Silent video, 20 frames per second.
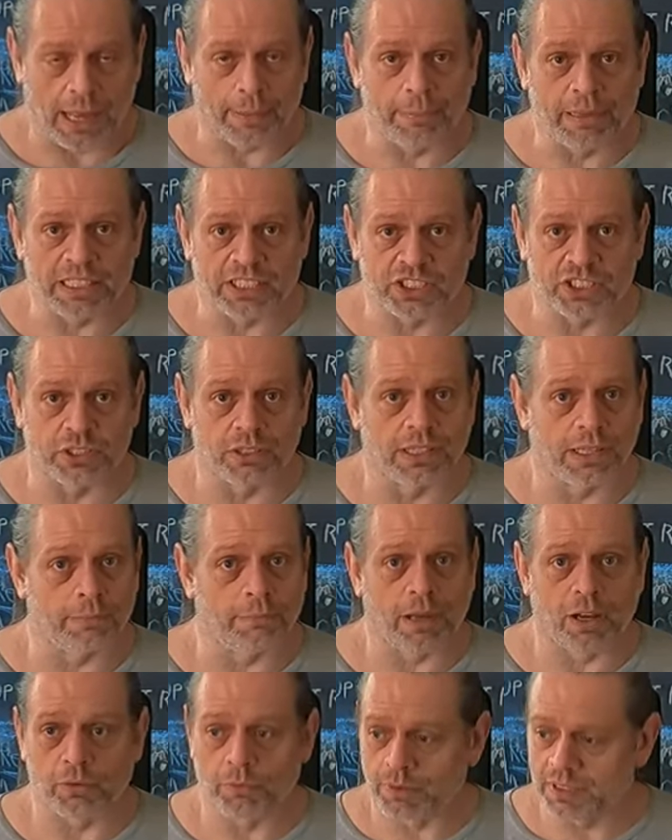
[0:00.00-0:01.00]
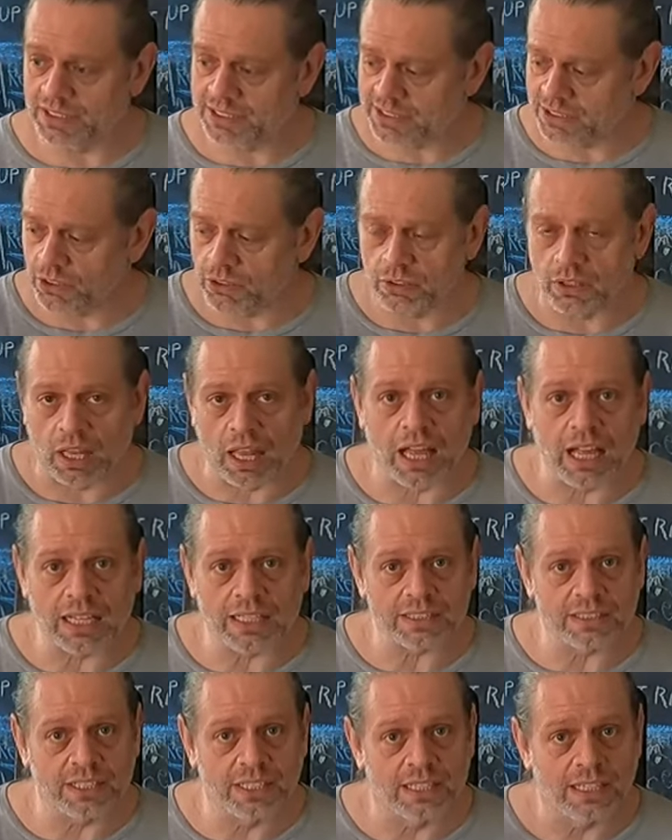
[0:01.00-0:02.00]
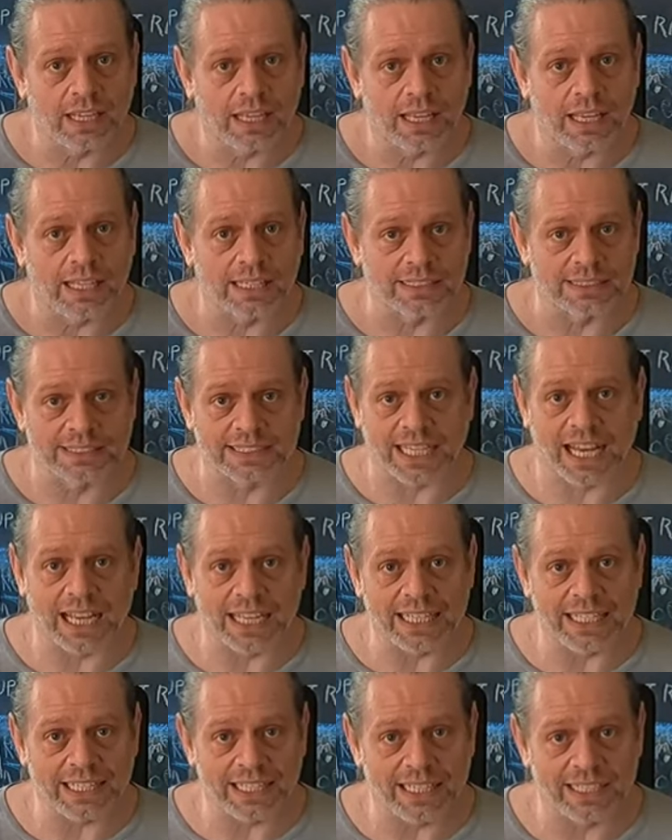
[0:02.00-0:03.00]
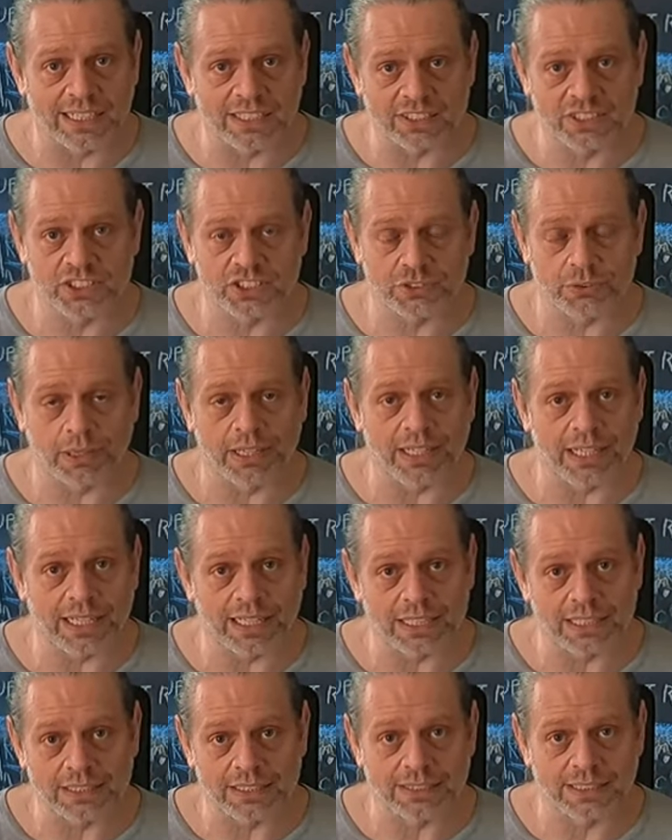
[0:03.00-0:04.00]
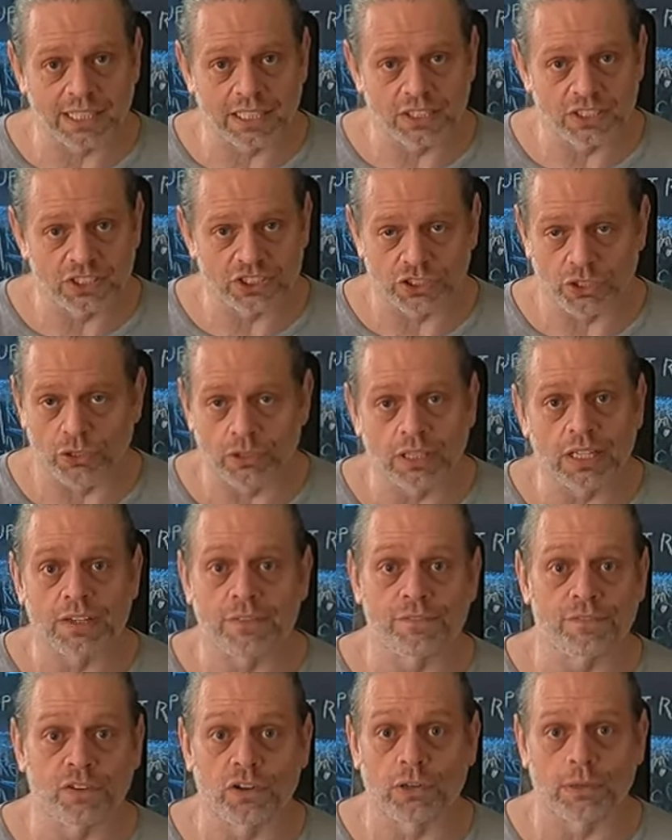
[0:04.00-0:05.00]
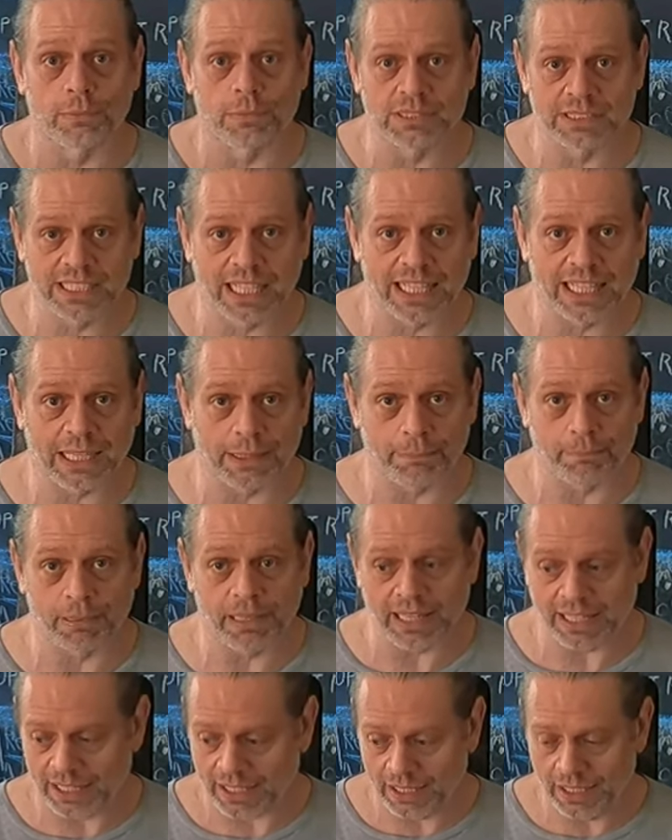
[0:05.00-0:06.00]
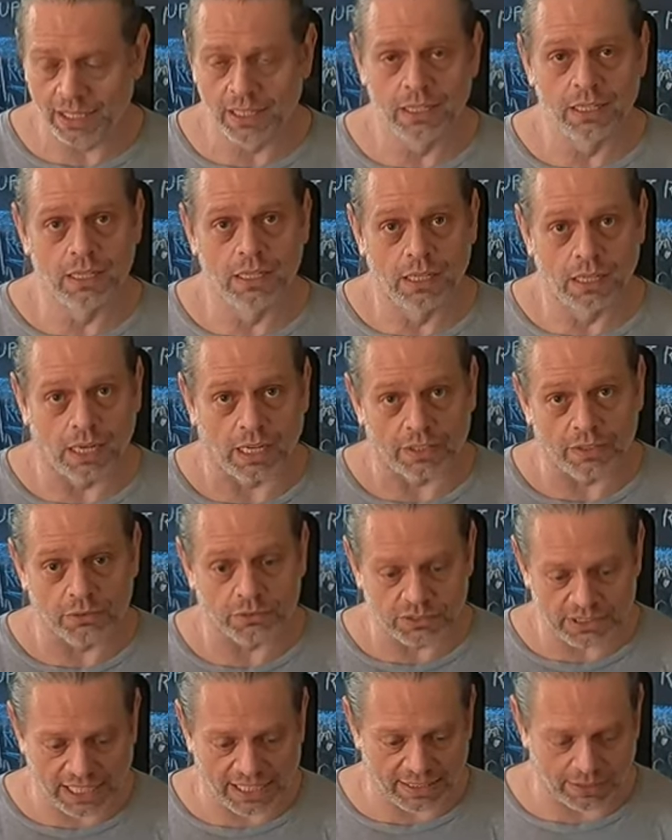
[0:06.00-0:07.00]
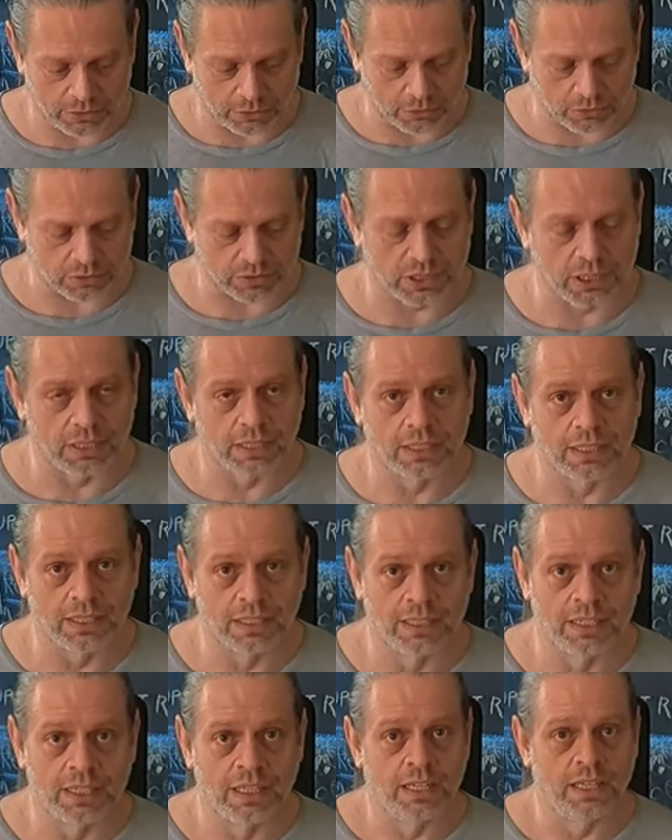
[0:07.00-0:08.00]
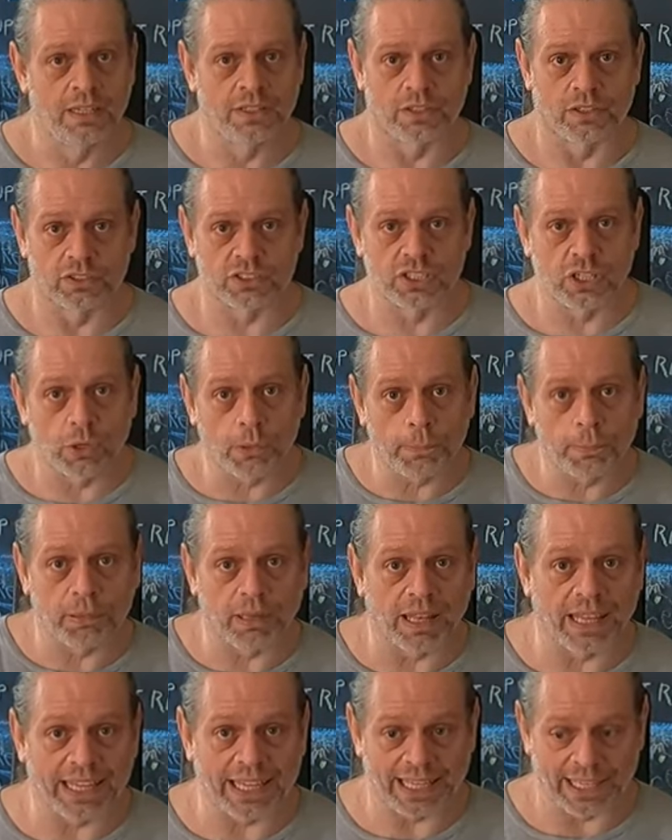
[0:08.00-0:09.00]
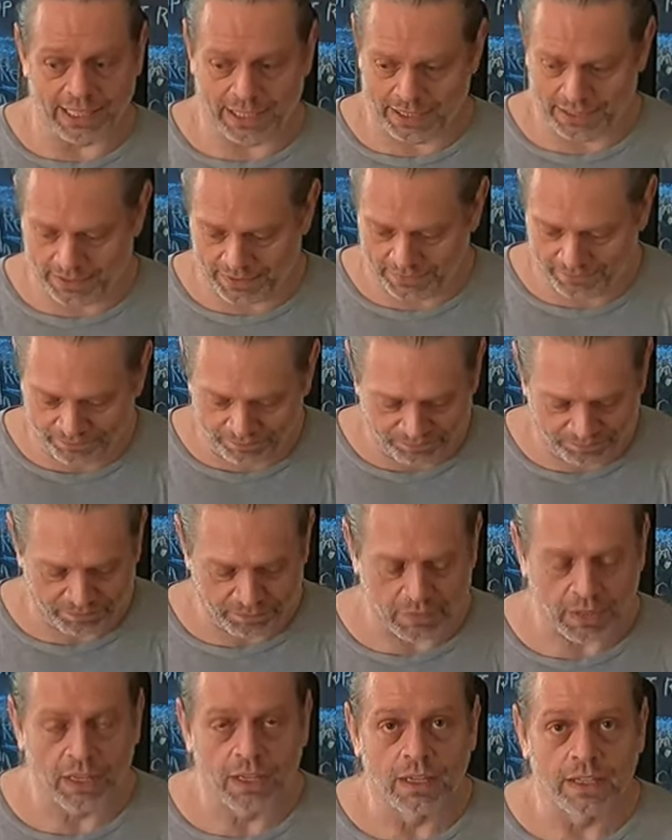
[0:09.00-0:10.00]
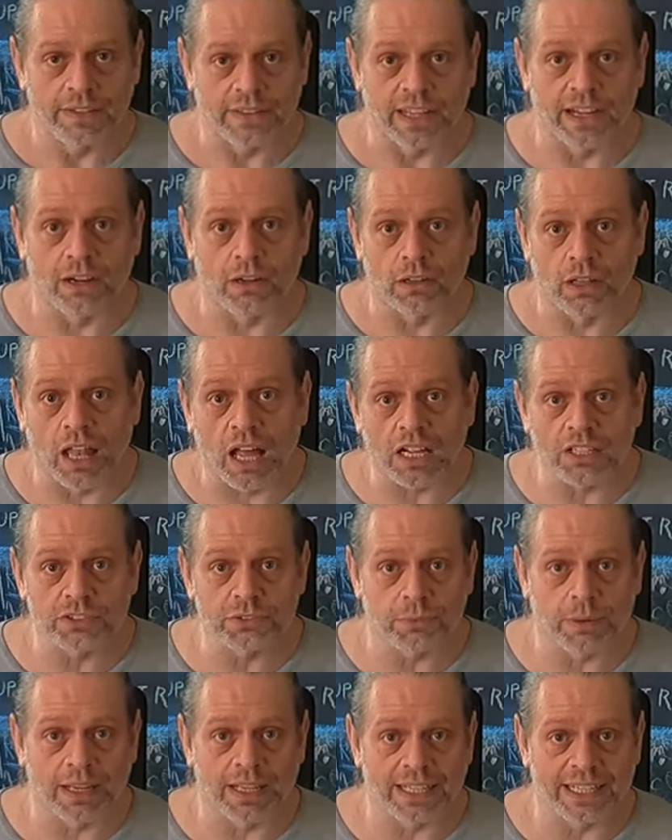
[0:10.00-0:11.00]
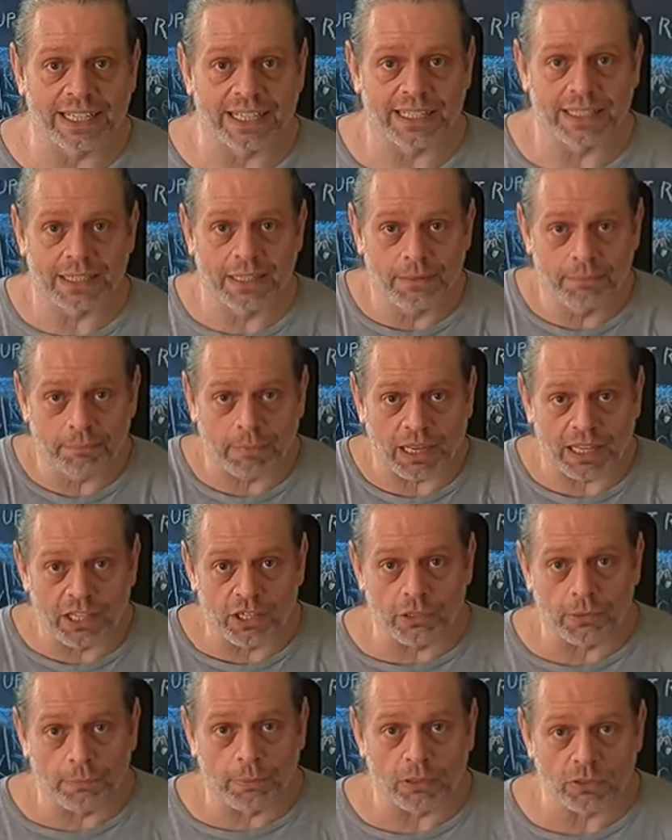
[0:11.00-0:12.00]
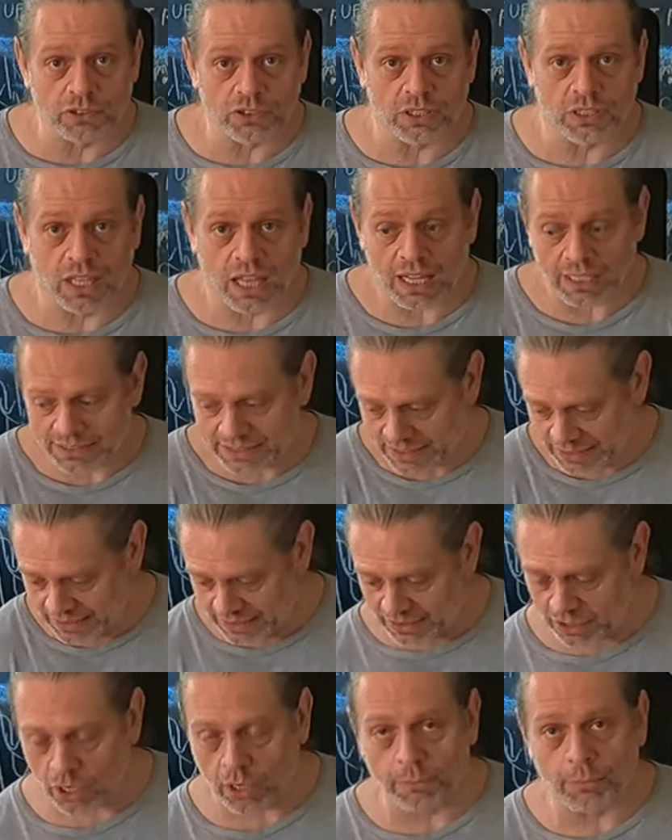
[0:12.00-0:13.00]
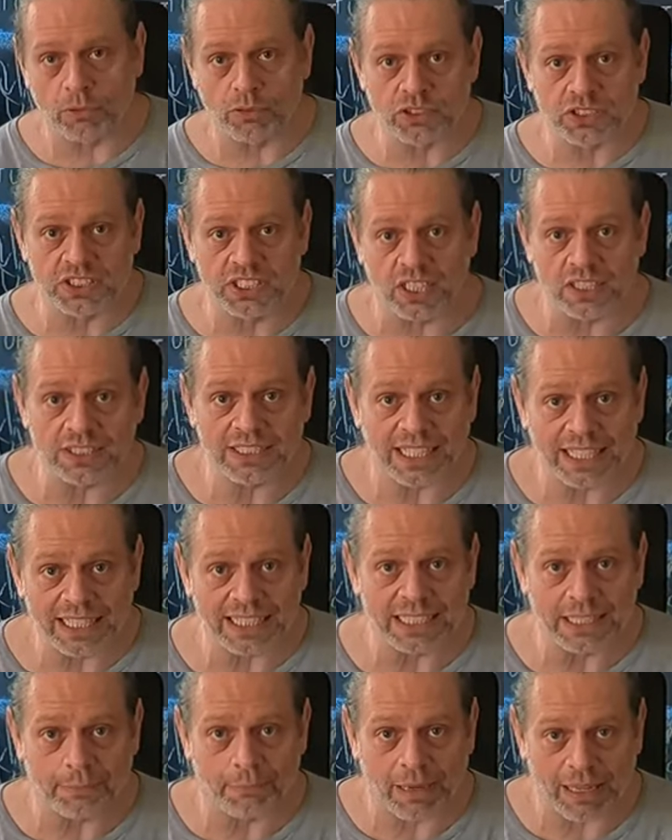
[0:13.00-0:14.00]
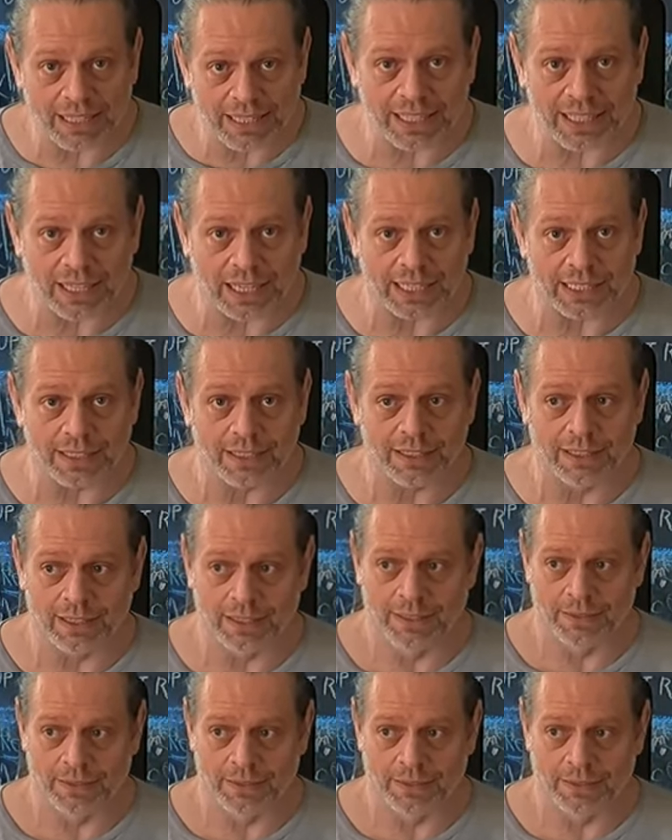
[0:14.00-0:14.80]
I make sure that my wrists are locked as tight and as straight and as stern and firm as they can be on those handles. There's no play. They are locked right in. My elbows are locked in and almost tucked into my gut.